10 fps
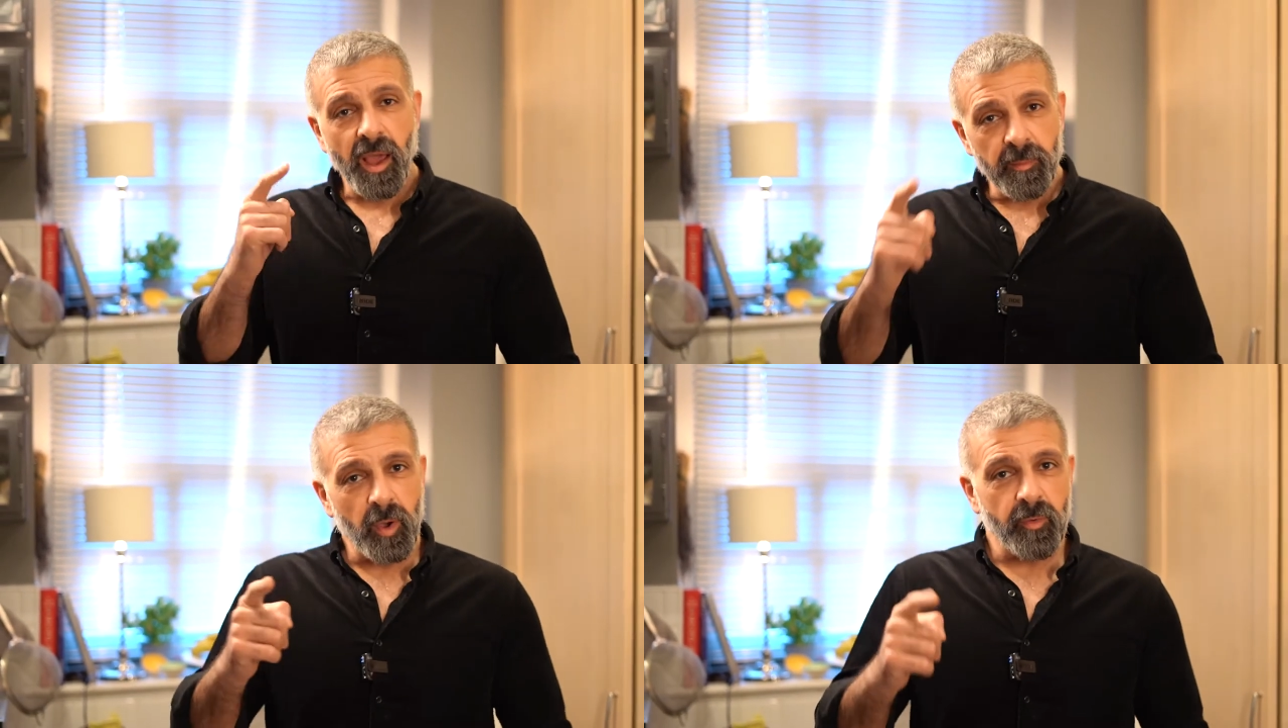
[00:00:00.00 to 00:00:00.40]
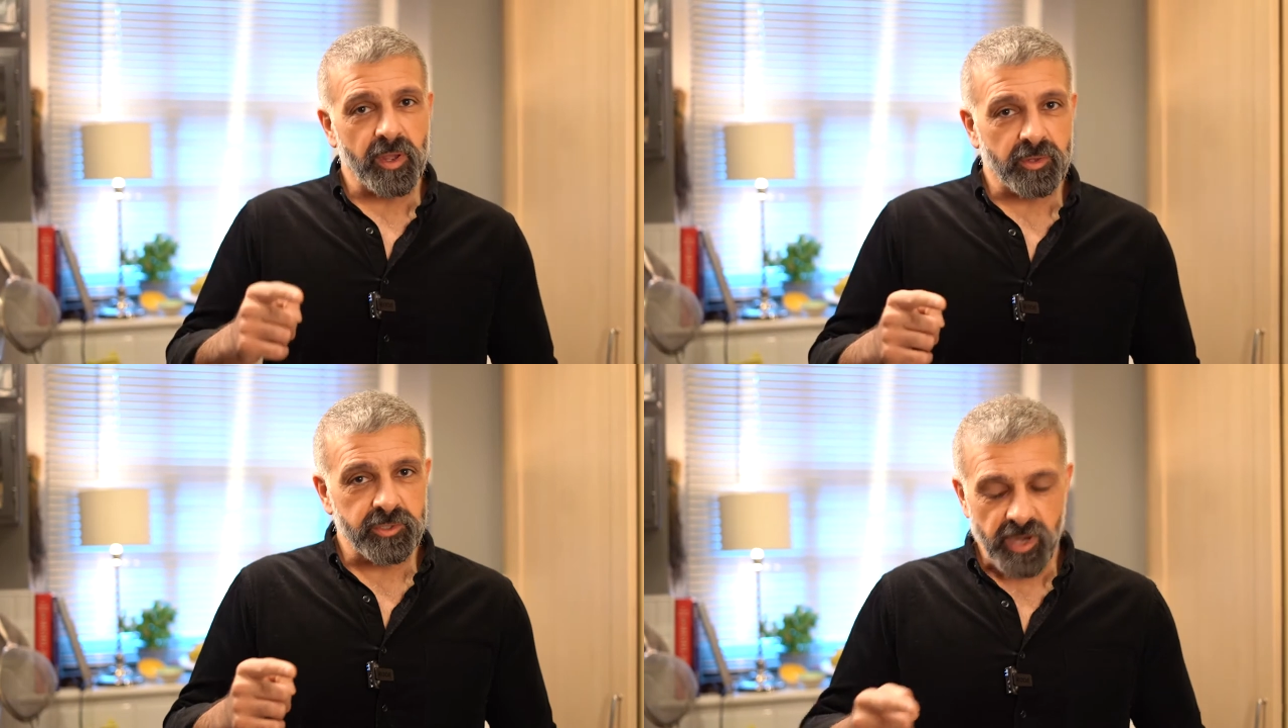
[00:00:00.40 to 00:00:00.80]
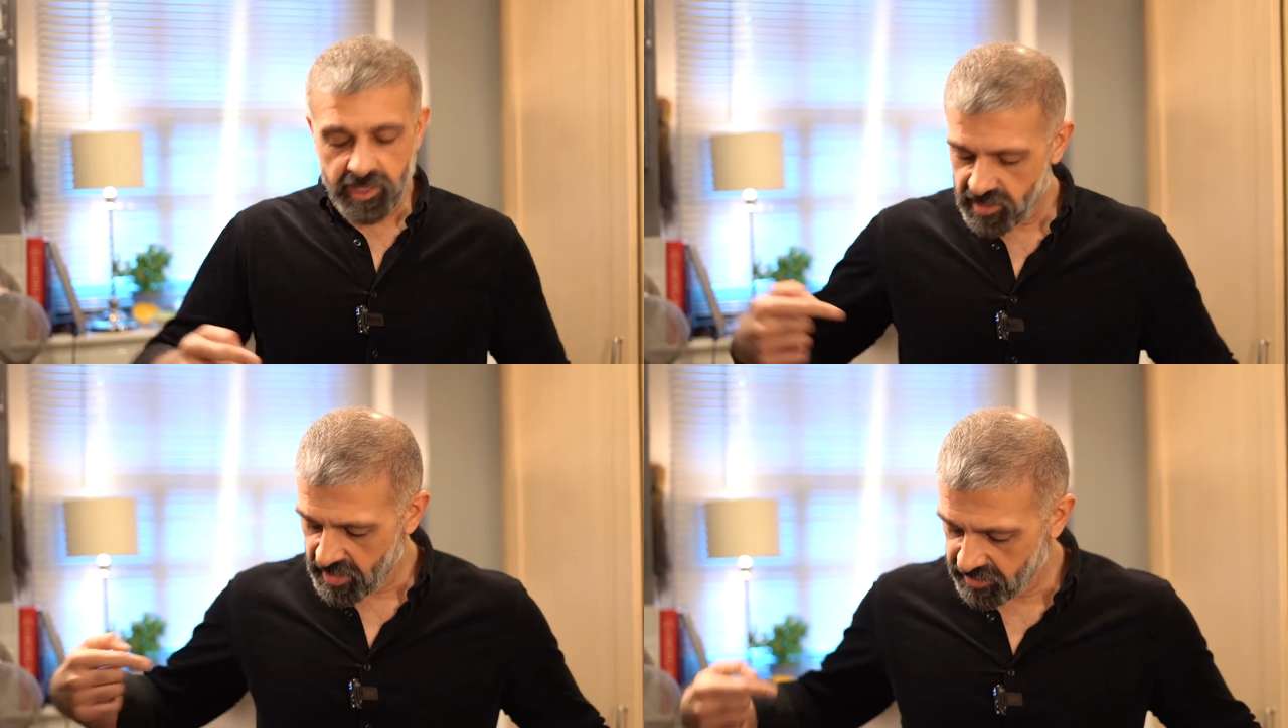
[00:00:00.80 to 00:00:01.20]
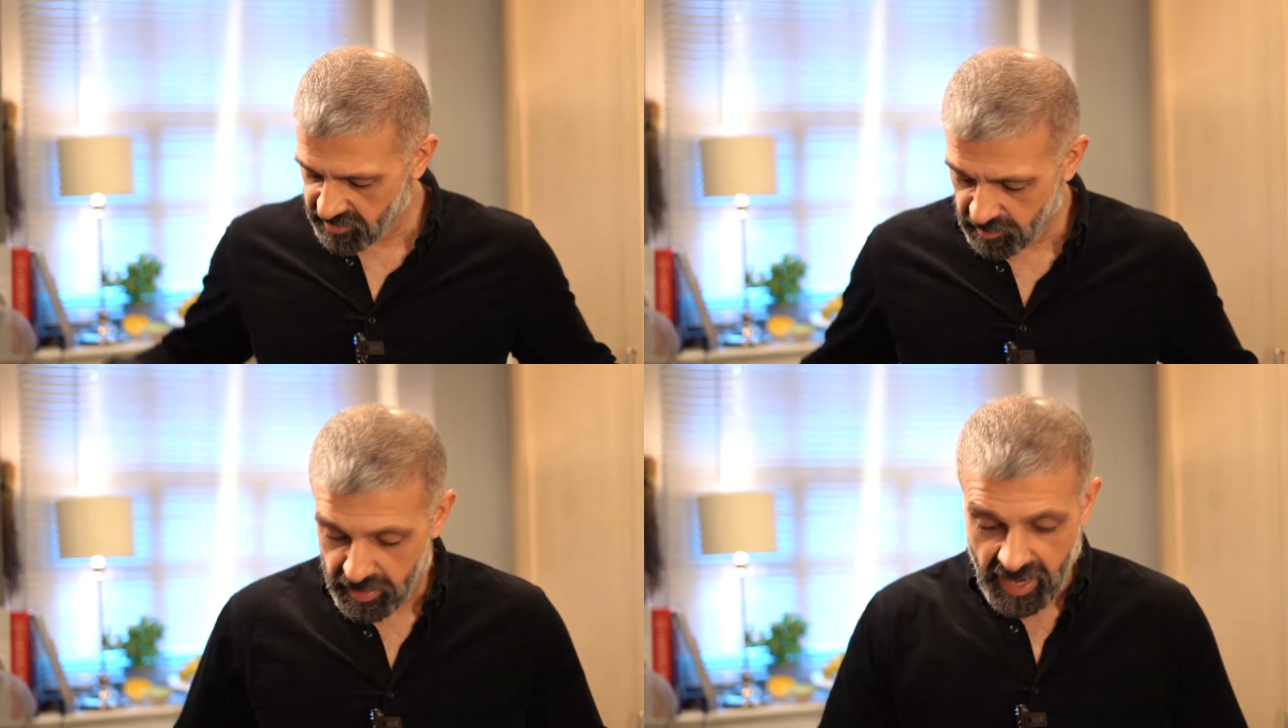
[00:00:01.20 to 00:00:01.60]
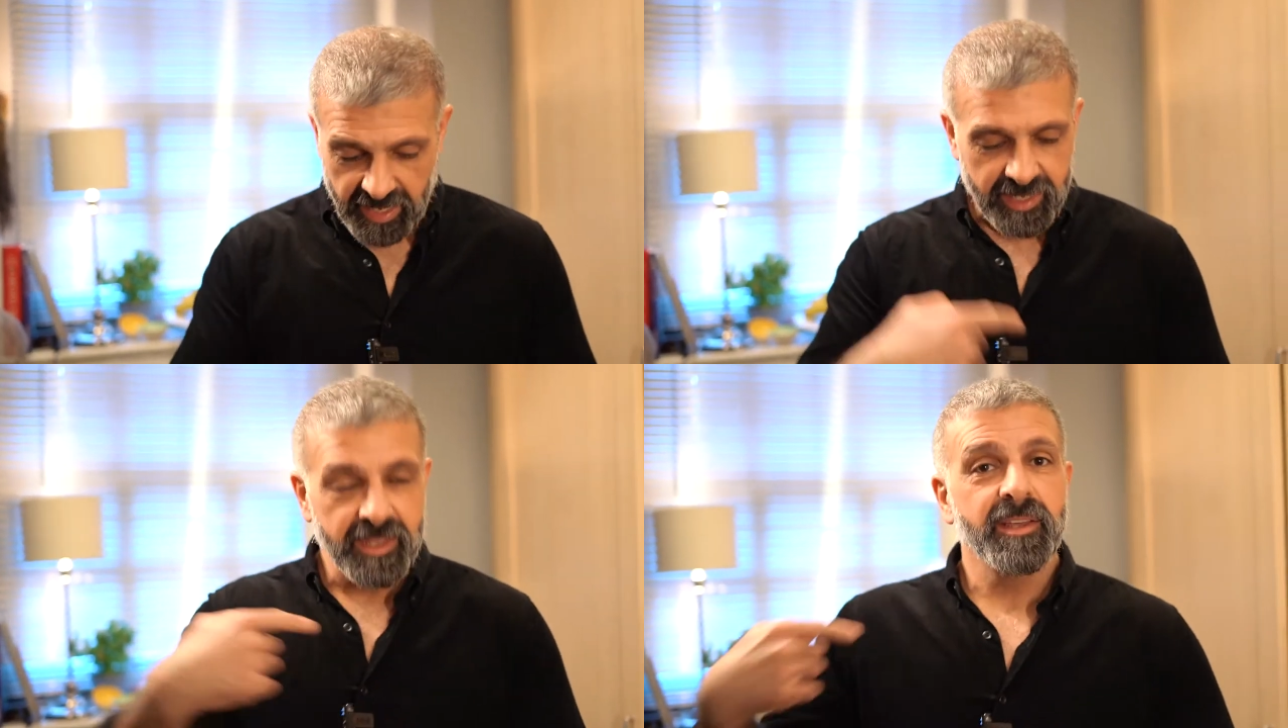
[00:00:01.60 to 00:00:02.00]
I'm going on trend, hence the
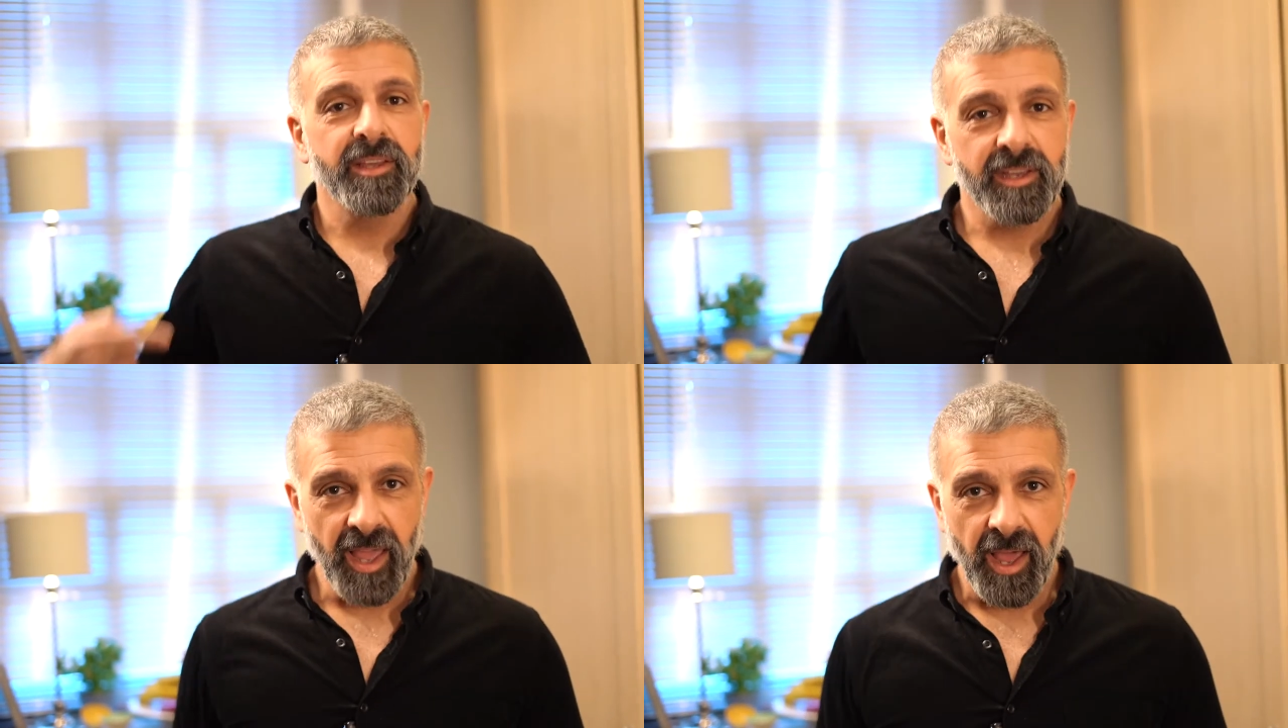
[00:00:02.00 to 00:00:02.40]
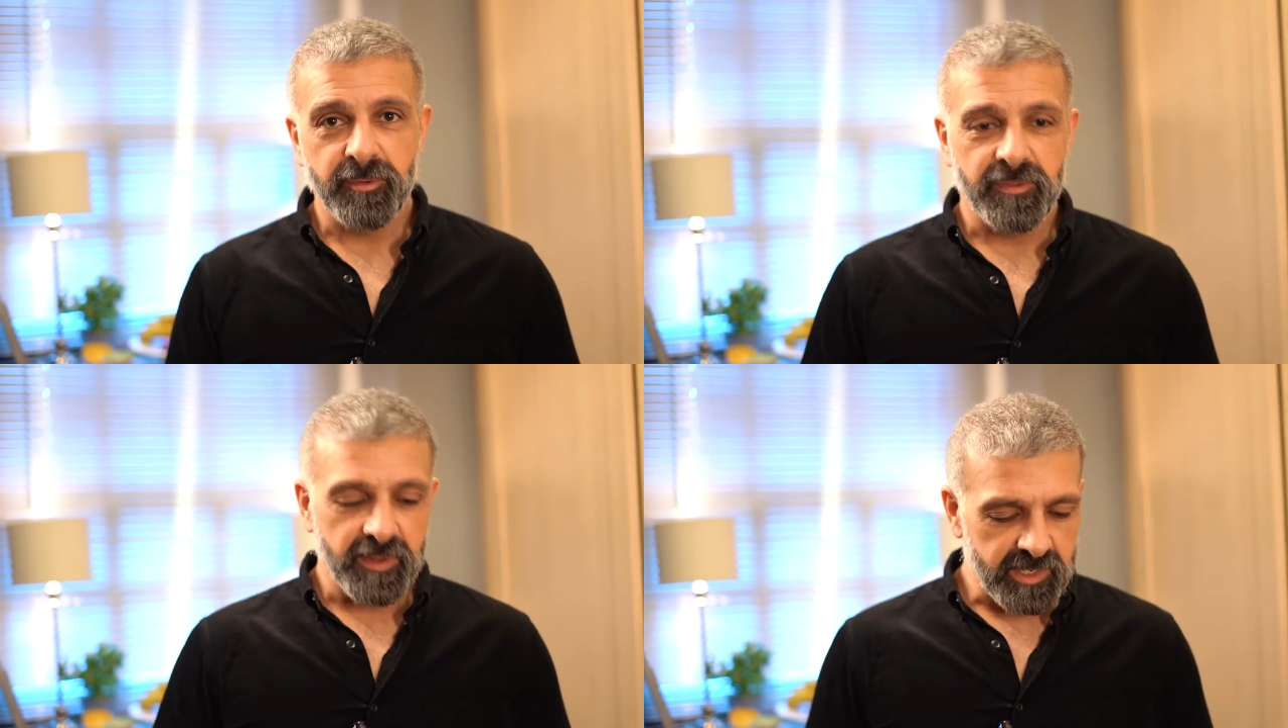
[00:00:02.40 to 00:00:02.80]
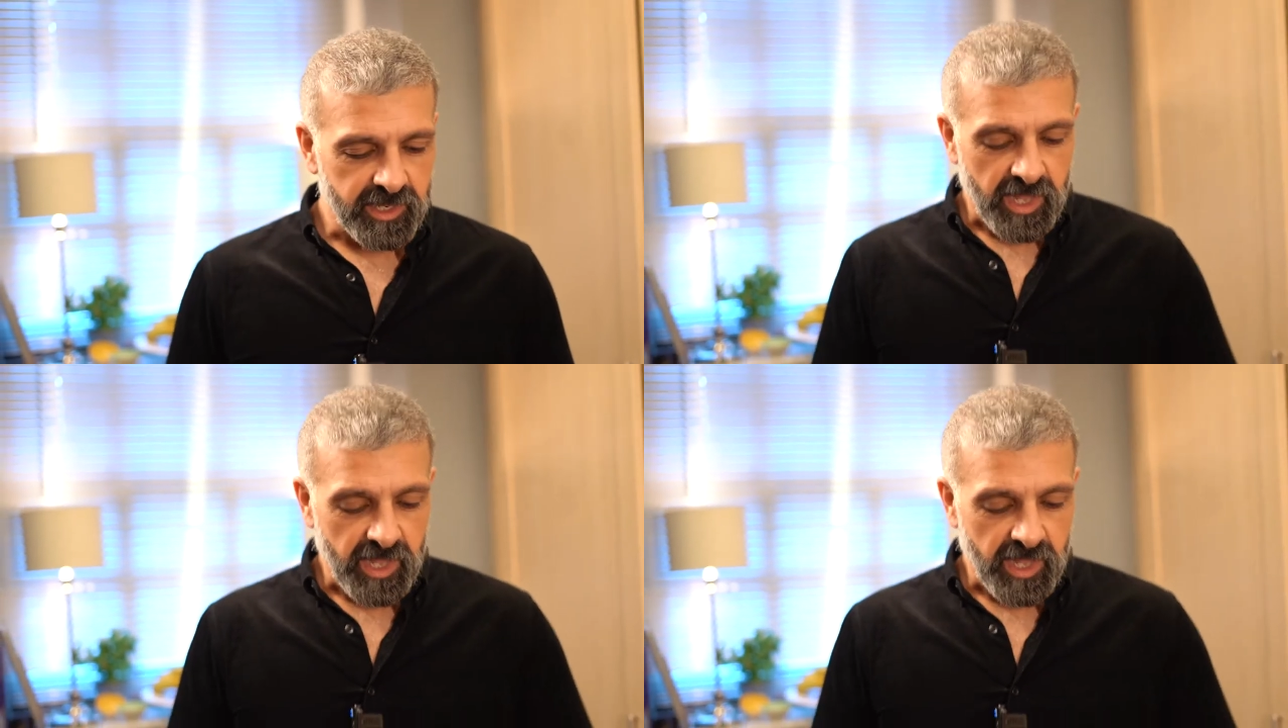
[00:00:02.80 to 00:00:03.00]
black outfit,